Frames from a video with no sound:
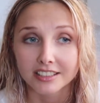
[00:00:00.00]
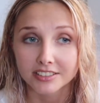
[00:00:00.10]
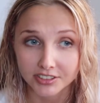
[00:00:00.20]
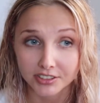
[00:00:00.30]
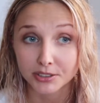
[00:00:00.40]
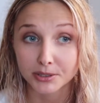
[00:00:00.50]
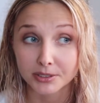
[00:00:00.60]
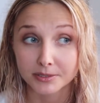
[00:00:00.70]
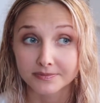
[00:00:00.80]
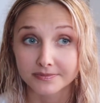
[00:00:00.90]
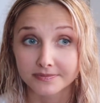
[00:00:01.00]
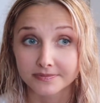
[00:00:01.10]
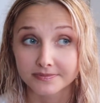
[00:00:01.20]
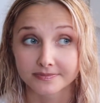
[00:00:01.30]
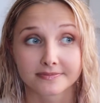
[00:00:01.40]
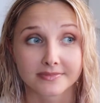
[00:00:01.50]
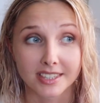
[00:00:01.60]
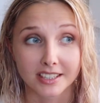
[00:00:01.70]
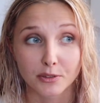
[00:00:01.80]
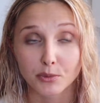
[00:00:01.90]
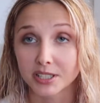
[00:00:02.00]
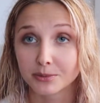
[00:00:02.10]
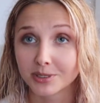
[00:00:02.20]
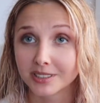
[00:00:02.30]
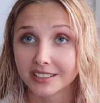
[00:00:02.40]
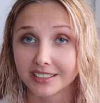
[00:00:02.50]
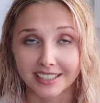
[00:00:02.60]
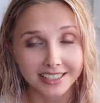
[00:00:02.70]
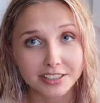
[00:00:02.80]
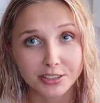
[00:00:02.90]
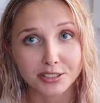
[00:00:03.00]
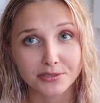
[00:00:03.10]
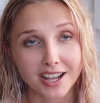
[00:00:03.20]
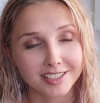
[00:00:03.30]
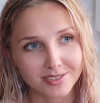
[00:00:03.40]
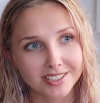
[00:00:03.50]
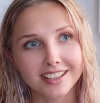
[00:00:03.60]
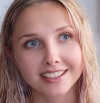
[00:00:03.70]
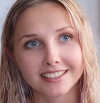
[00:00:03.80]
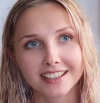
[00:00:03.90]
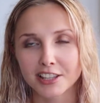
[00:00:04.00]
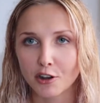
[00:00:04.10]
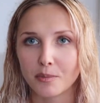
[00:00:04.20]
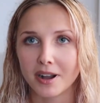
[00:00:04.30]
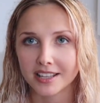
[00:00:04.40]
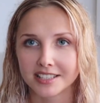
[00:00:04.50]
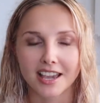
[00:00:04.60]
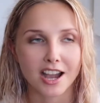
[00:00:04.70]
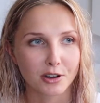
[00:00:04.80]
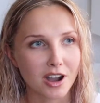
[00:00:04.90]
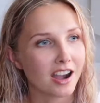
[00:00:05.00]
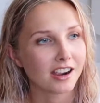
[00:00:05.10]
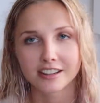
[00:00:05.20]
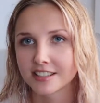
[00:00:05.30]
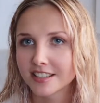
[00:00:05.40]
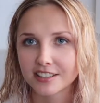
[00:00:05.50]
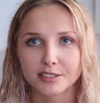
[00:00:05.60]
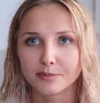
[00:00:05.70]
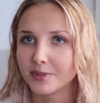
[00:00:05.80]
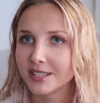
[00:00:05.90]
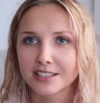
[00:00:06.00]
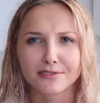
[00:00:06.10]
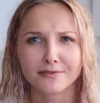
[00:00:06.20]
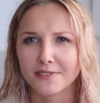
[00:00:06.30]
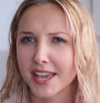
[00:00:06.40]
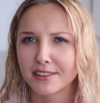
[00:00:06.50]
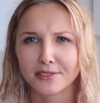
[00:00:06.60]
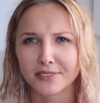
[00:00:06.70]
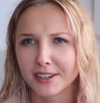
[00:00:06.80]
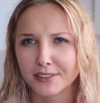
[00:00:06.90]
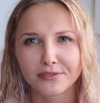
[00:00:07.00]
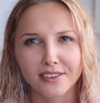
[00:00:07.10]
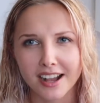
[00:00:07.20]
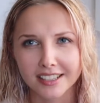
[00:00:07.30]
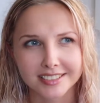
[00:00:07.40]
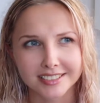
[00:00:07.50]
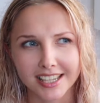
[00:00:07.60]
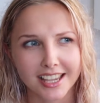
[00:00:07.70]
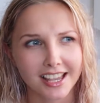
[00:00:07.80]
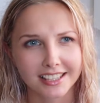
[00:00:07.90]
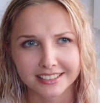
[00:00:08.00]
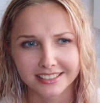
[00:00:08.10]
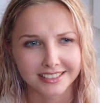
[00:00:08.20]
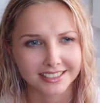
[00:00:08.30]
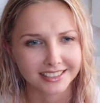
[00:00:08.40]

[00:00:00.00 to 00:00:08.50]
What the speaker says: So when we get a lot of adrenaline in our body, our heart starts beating very, very fast, and